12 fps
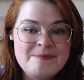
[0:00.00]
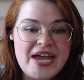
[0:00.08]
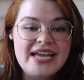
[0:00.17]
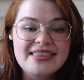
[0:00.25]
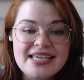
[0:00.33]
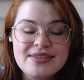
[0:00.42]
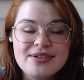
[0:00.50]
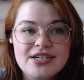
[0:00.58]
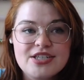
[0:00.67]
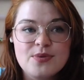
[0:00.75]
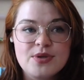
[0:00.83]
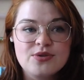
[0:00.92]
I think they're gonna
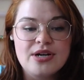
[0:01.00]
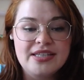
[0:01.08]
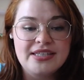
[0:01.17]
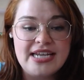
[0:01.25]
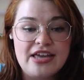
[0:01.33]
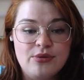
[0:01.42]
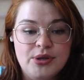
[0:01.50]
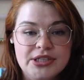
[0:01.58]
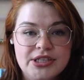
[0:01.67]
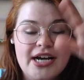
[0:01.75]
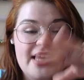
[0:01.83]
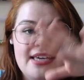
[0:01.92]
switch around the death
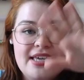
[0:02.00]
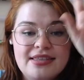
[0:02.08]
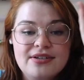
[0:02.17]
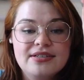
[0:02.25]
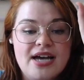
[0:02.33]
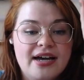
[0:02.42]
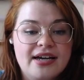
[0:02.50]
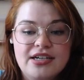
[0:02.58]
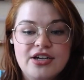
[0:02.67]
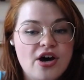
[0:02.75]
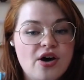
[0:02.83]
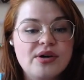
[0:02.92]
order. I think they're not gonna
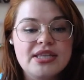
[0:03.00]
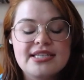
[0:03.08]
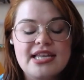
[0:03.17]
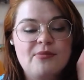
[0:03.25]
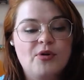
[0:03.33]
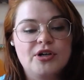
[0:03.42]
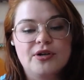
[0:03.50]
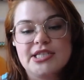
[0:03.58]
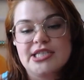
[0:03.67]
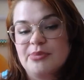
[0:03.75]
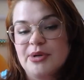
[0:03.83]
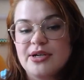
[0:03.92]
go in the same order
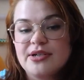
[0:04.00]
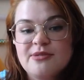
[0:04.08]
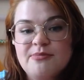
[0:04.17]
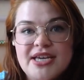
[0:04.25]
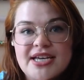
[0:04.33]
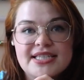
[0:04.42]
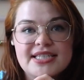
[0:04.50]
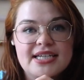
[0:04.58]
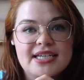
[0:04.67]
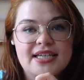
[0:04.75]
as the books because